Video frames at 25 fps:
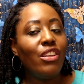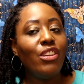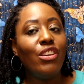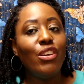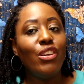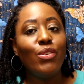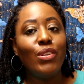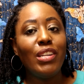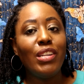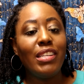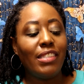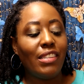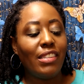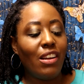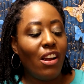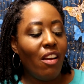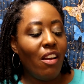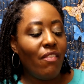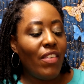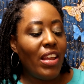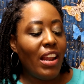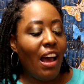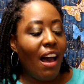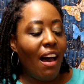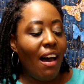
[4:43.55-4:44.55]
You
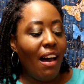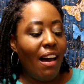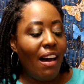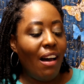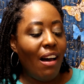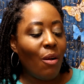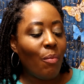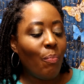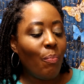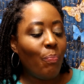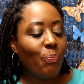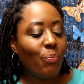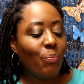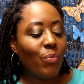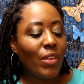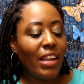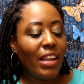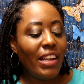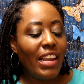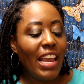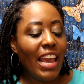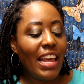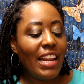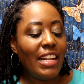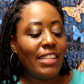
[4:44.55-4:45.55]
deserve it all.
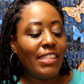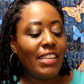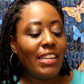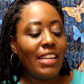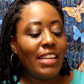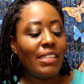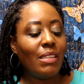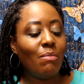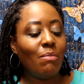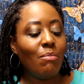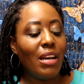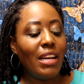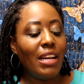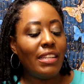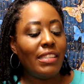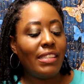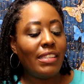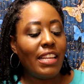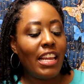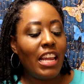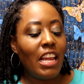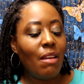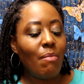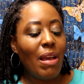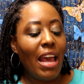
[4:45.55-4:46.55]
Get into this month's
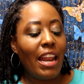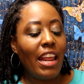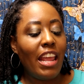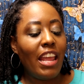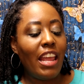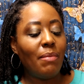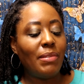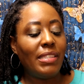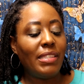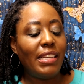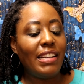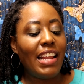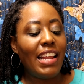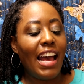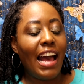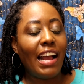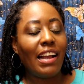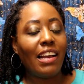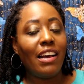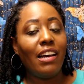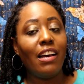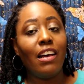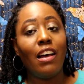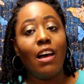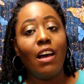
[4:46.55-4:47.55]
theme at
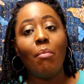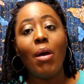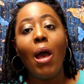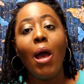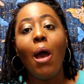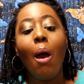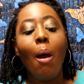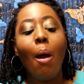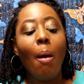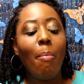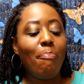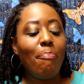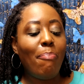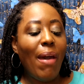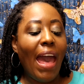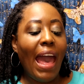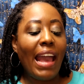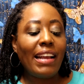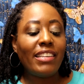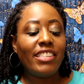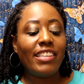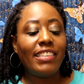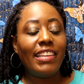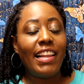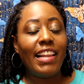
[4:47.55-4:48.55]

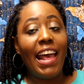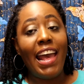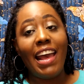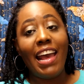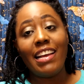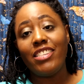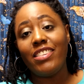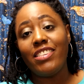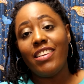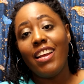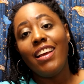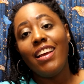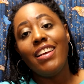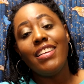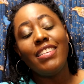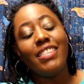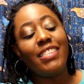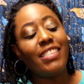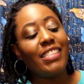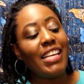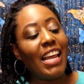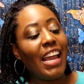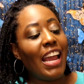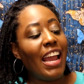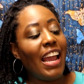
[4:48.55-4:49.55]

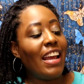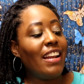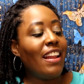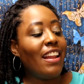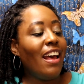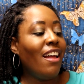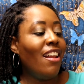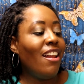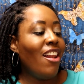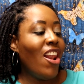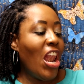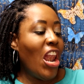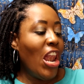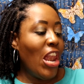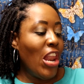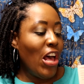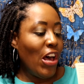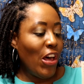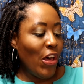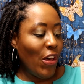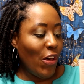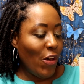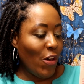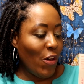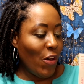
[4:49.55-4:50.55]
ipsy.com/send
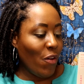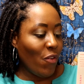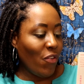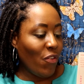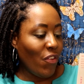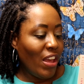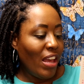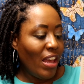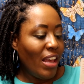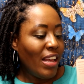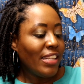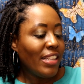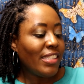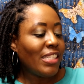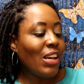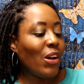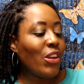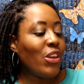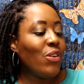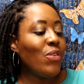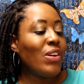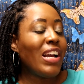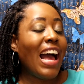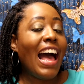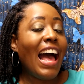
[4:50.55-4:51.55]
love." So
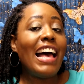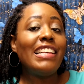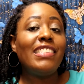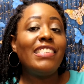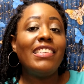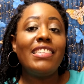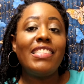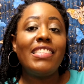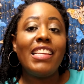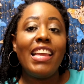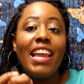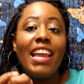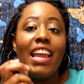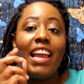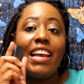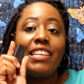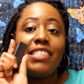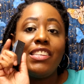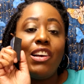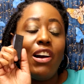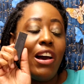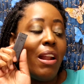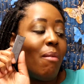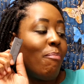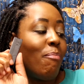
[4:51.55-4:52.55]
you guys, this is
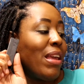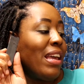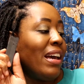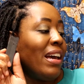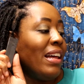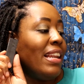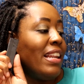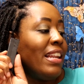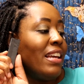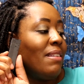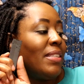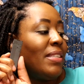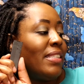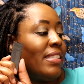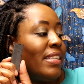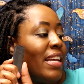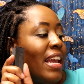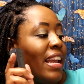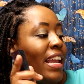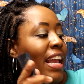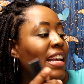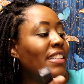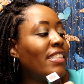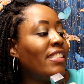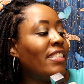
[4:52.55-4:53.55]
going to be a
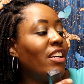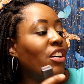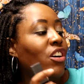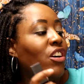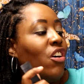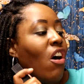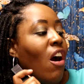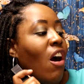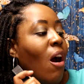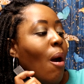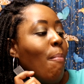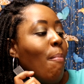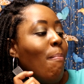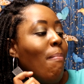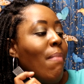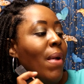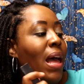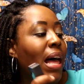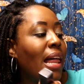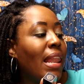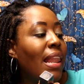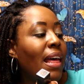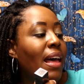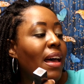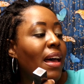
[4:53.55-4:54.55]
lipstick. It's the
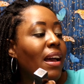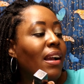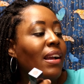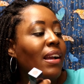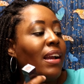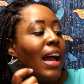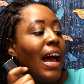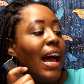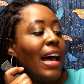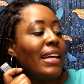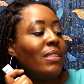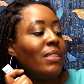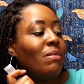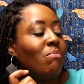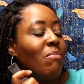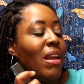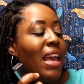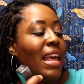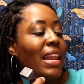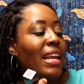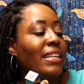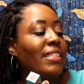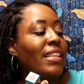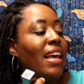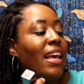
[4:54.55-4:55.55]
KARMELA
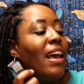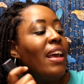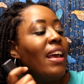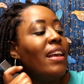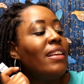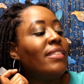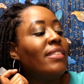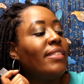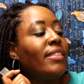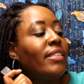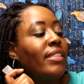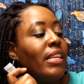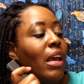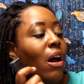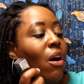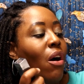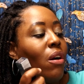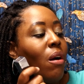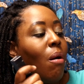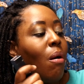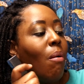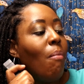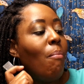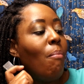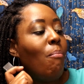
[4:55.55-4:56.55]
Cosmetics
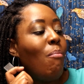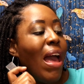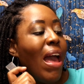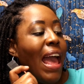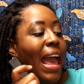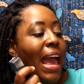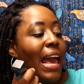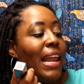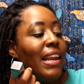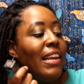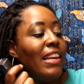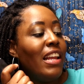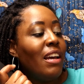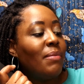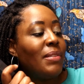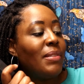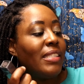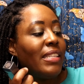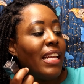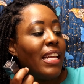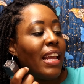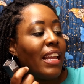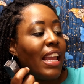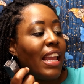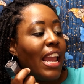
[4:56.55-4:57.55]
Silk Matte
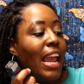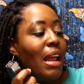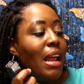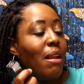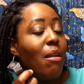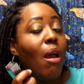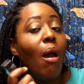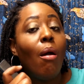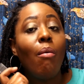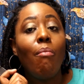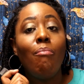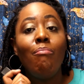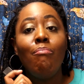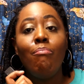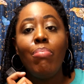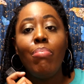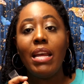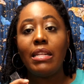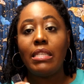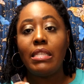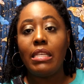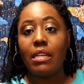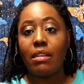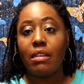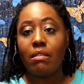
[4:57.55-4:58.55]
Lipstick in
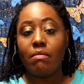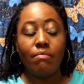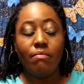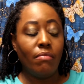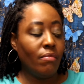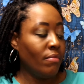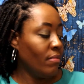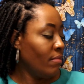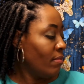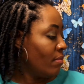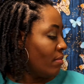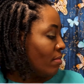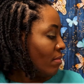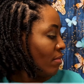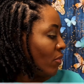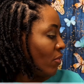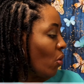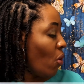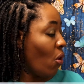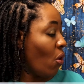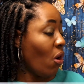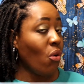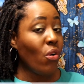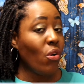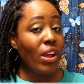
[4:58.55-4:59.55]
Bitten.
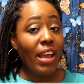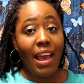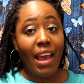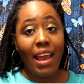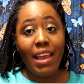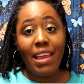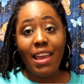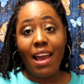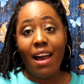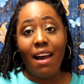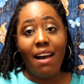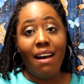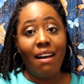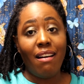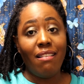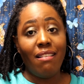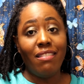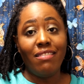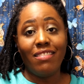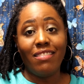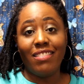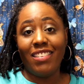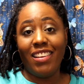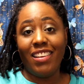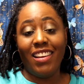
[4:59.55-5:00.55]
Okay, y'all.
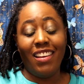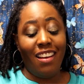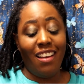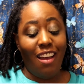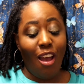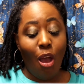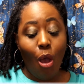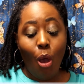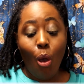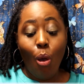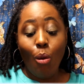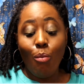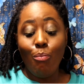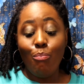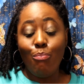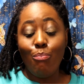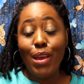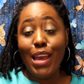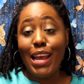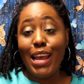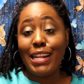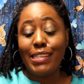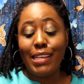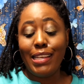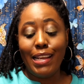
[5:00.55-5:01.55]

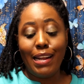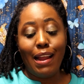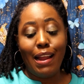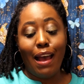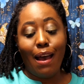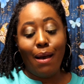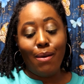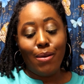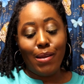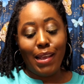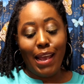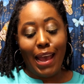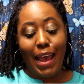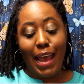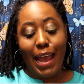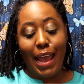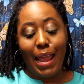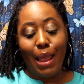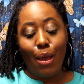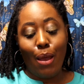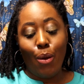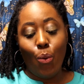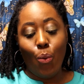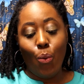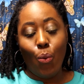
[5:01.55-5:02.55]
Bitten, okay.
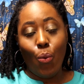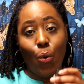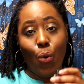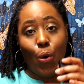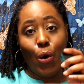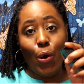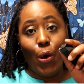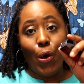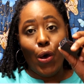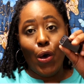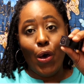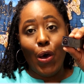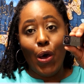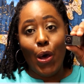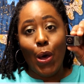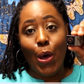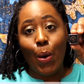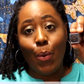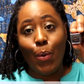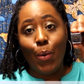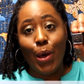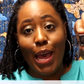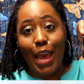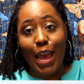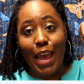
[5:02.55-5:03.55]

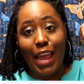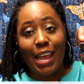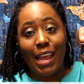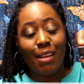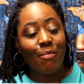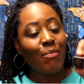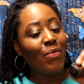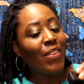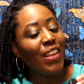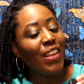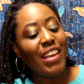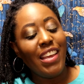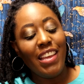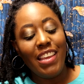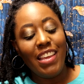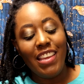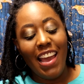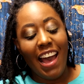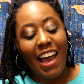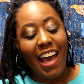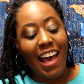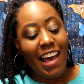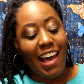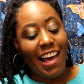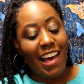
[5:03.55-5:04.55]
Woo-wee.
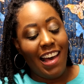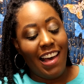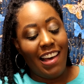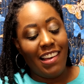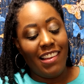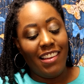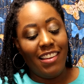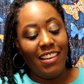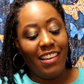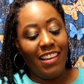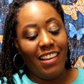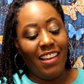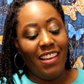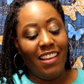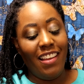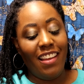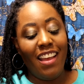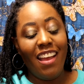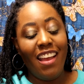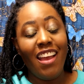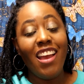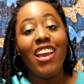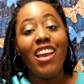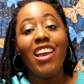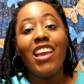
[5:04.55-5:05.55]
Y'all.
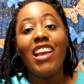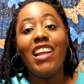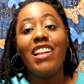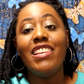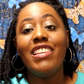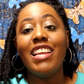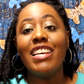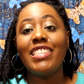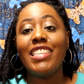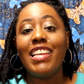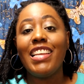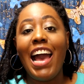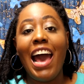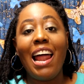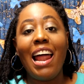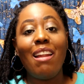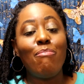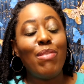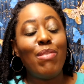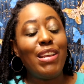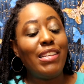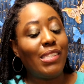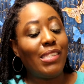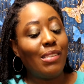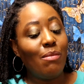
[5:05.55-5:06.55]
This gotta
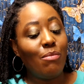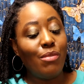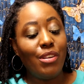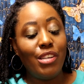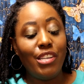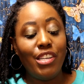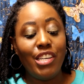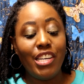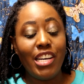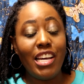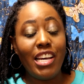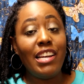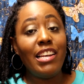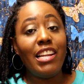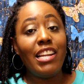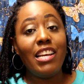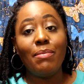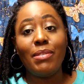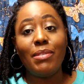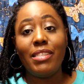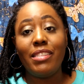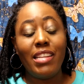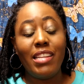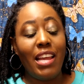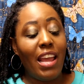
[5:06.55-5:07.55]
be some good
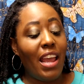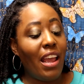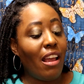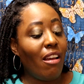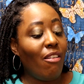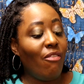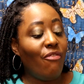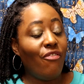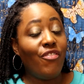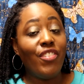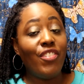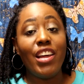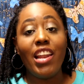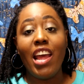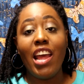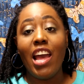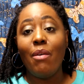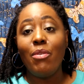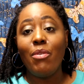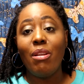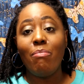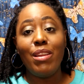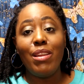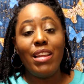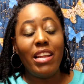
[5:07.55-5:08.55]
lipstick for
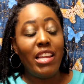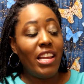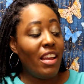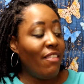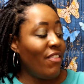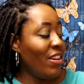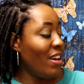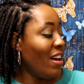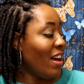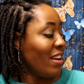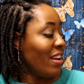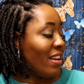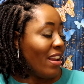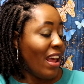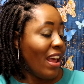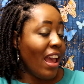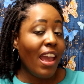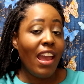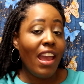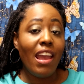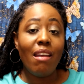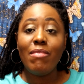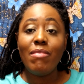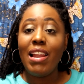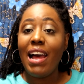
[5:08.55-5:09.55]
them to be giving a
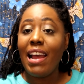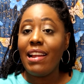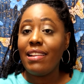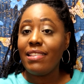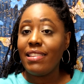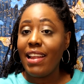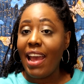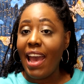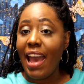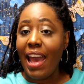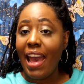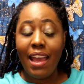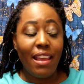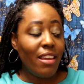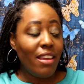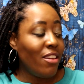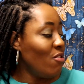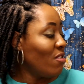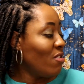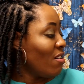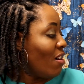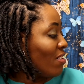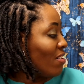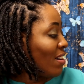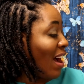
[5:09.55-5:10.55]
name like that.
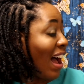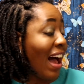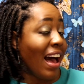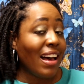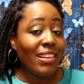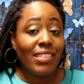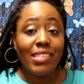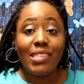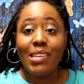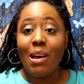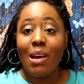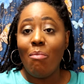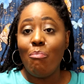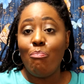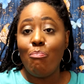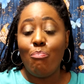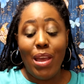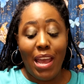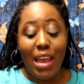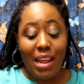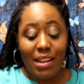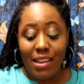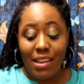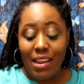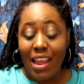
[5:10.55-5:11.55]
You gonna call something
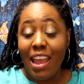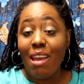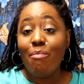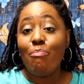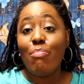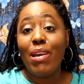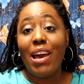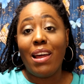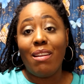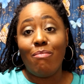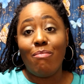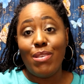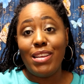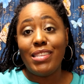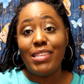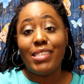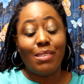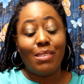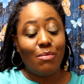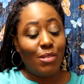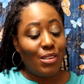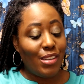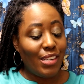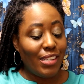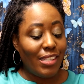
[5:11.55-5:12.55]
Bitten? It better be
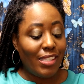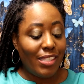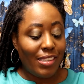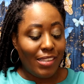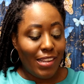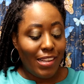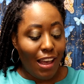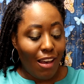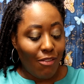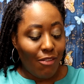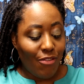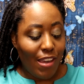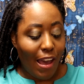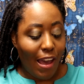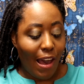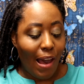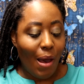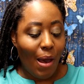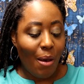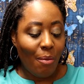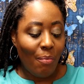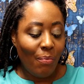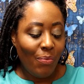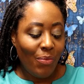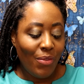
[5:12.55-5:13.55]
some good stuff,
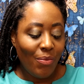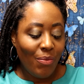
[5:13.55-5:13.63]
y'all.